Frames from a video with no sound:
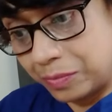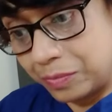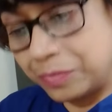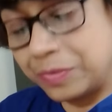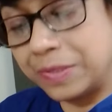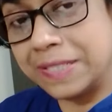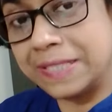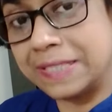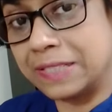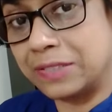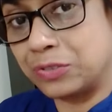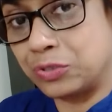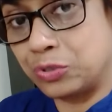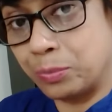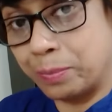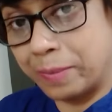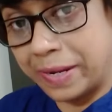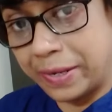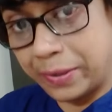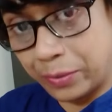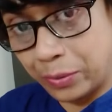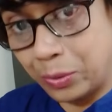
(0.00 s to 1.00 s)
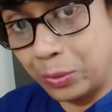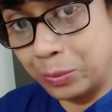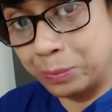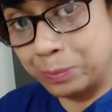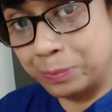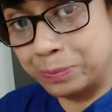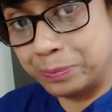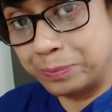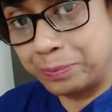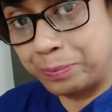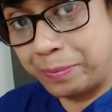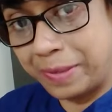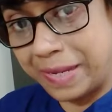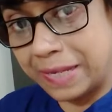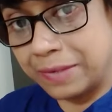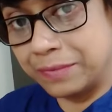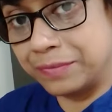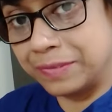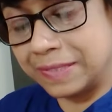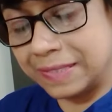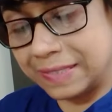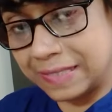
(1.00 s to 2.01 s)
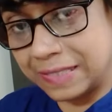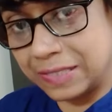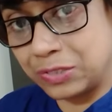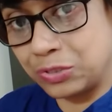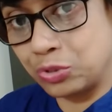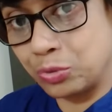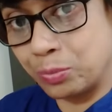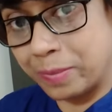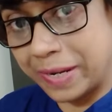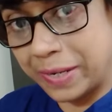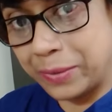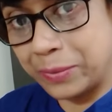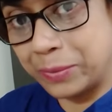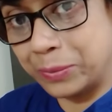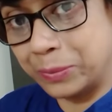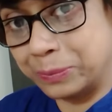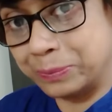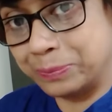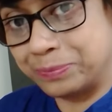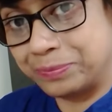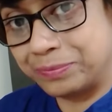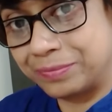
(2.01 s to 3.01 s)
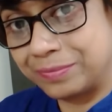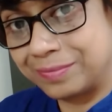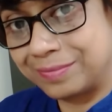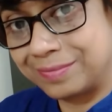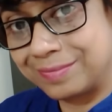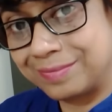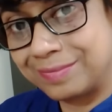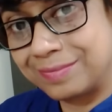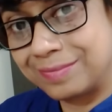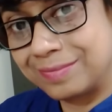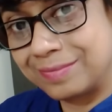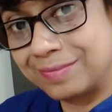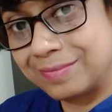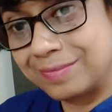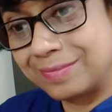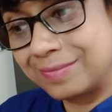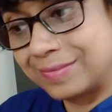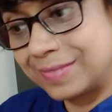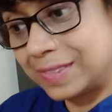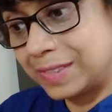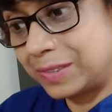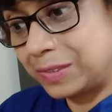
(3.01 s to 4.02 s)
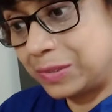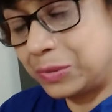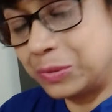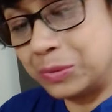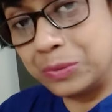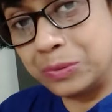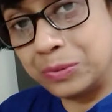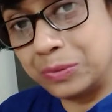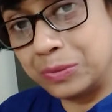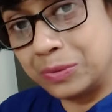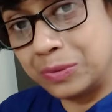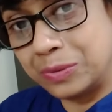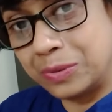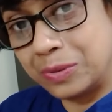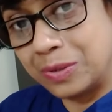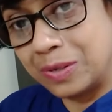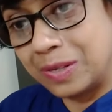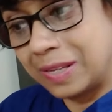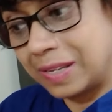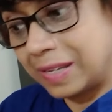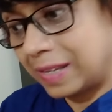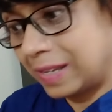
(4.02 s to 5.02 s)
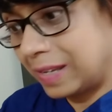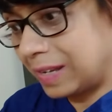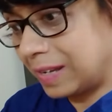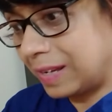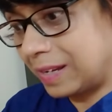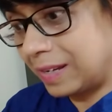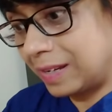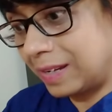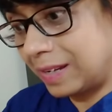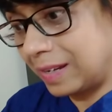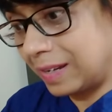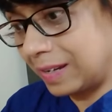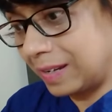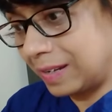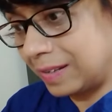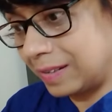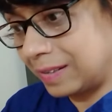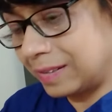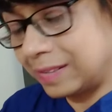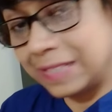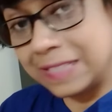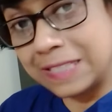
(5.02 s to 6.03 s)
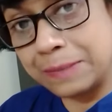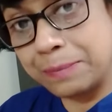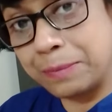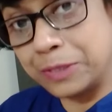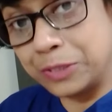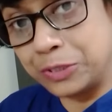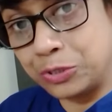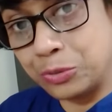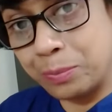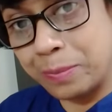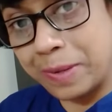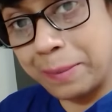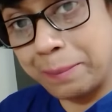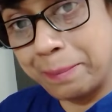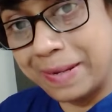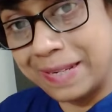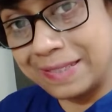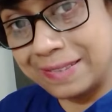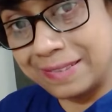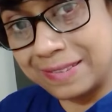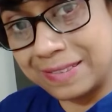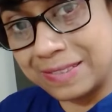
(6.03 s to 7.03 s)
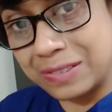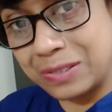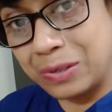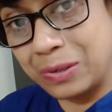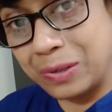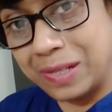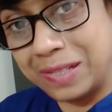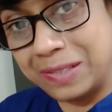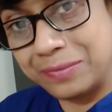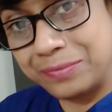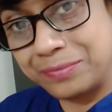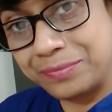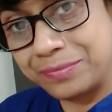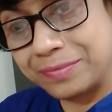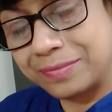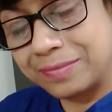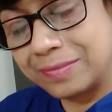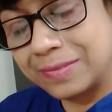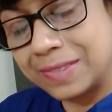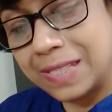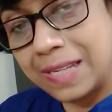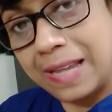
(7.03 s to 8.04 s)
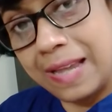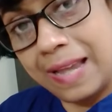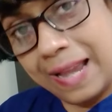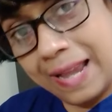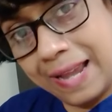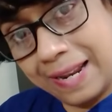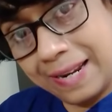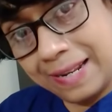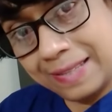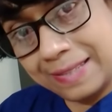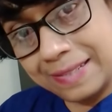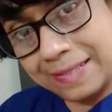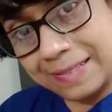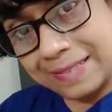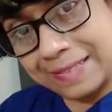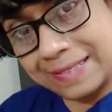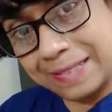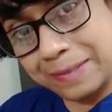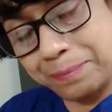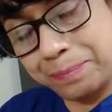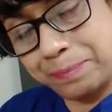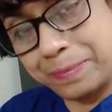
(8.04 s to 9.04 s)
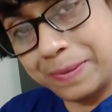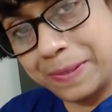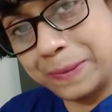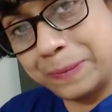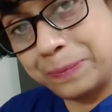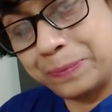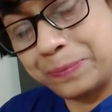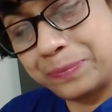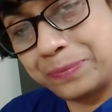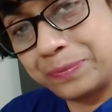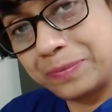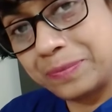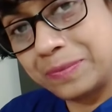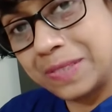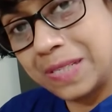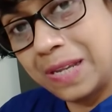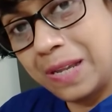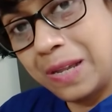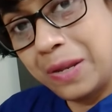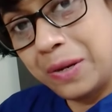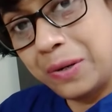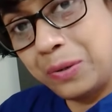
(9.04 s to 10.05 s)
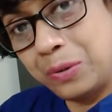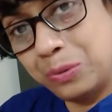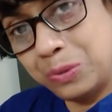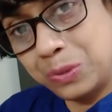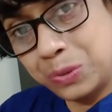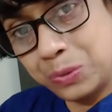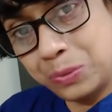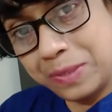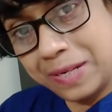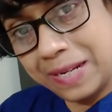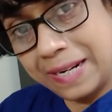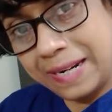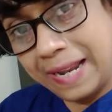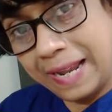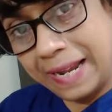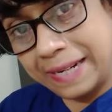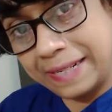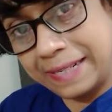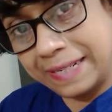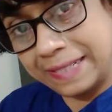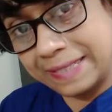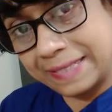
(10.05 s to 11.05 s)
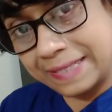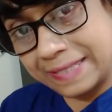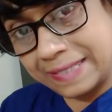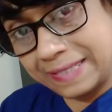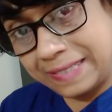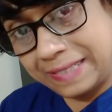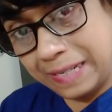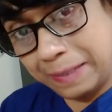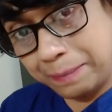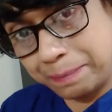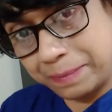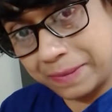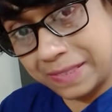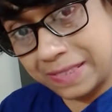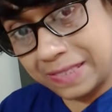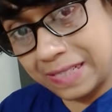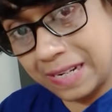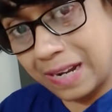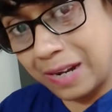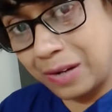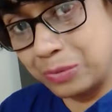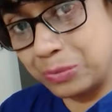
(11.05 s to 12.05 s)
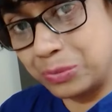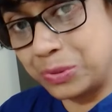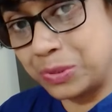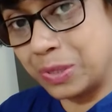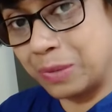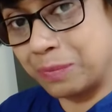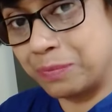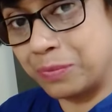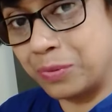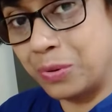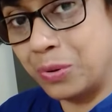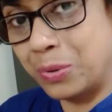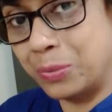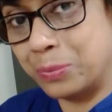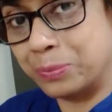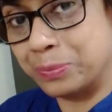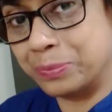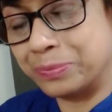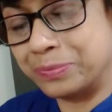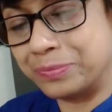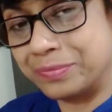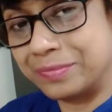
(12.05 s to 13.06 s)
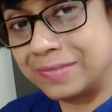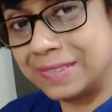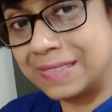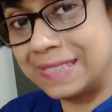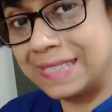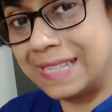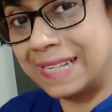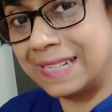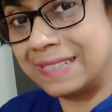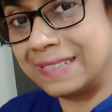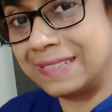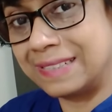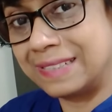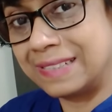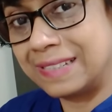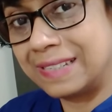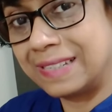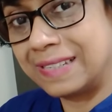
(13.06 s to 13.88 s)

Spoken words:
visit to my home, pay a visit to my home to respond to my mother's call. Another example. No sooner had I stepped out of home than